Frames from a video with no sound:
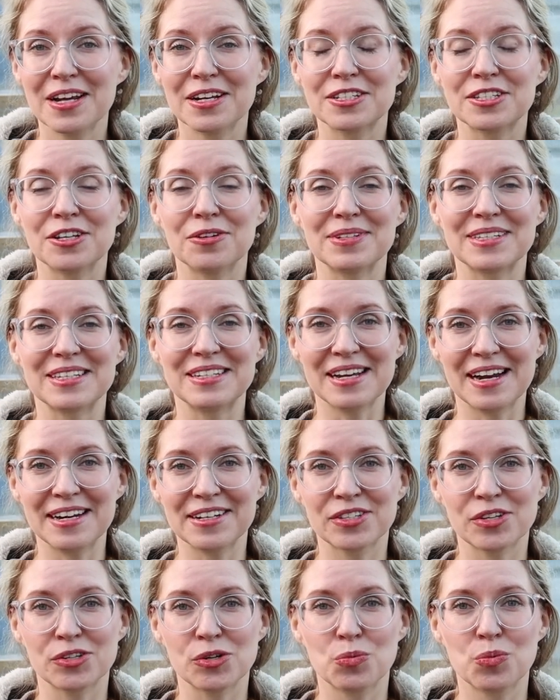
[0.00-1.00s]
so it's
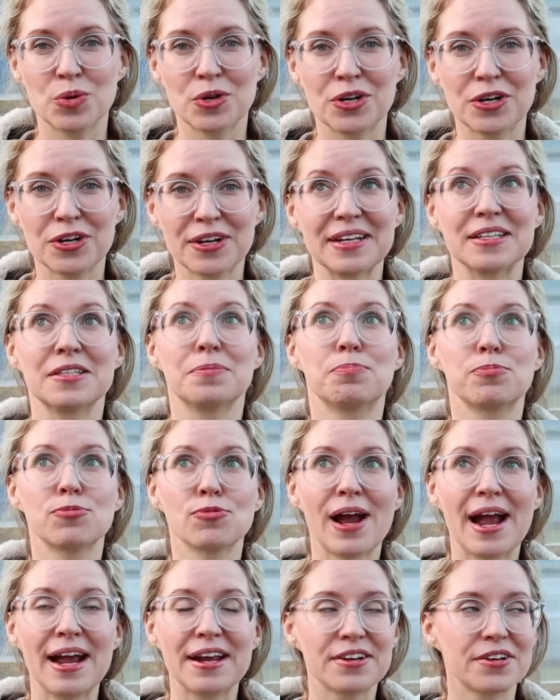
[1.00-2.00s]
nicer to work, it's
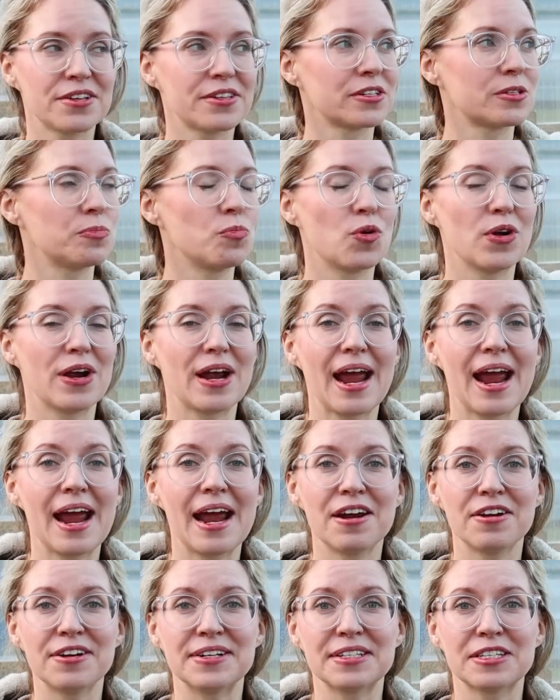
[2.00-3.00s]
brighter, there's more
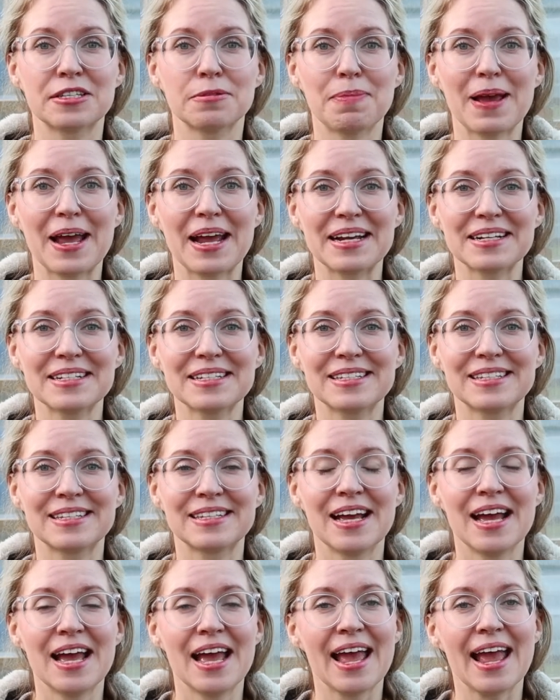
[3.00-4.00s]
air and
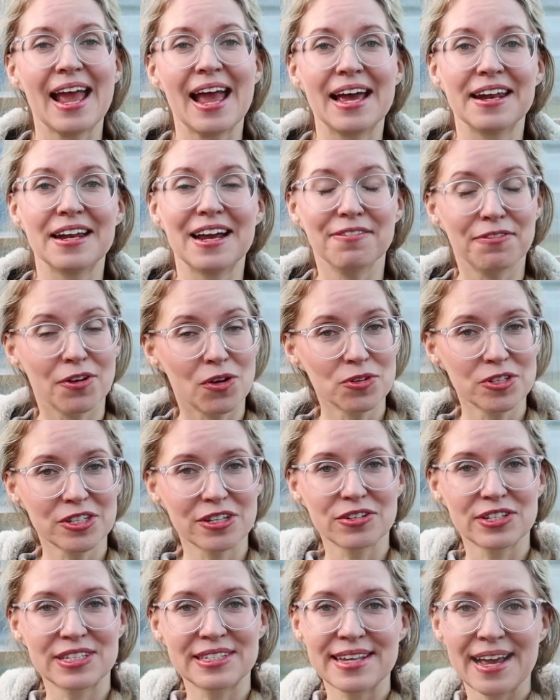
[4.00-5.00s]
space. And I've
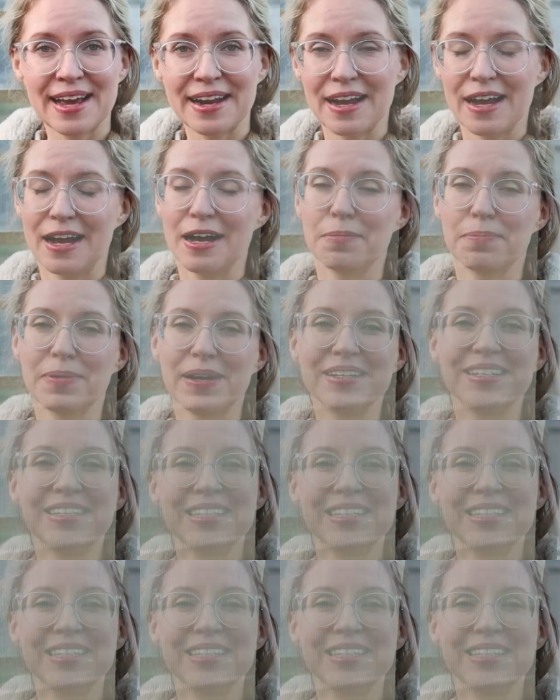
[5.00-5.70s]
also set up a